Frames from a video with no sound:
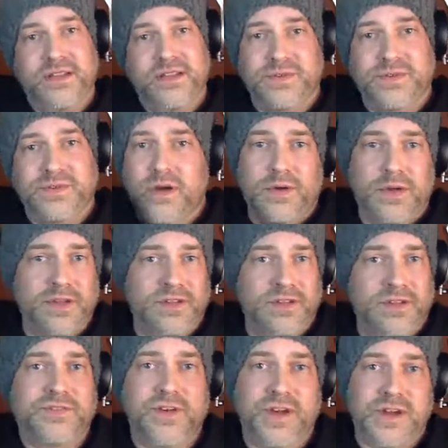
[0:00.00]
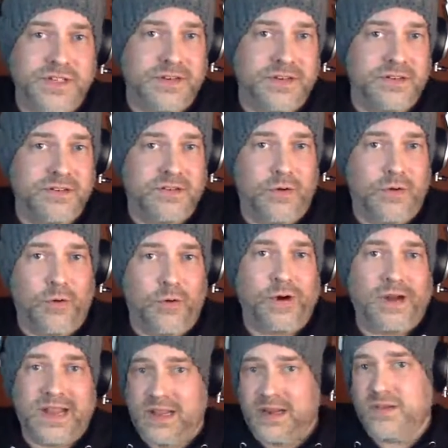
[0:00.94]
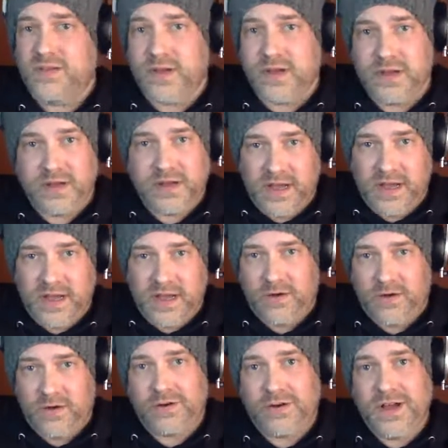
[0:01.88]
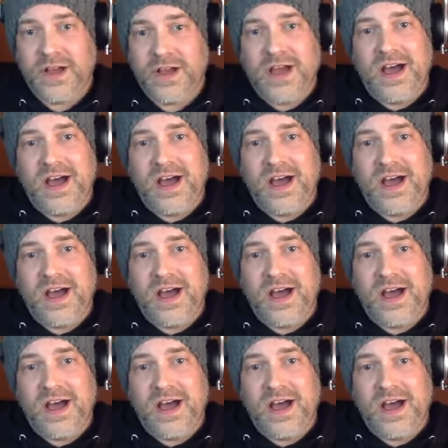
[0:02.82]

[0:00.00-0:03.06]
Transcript: There was no illustration or anything at all.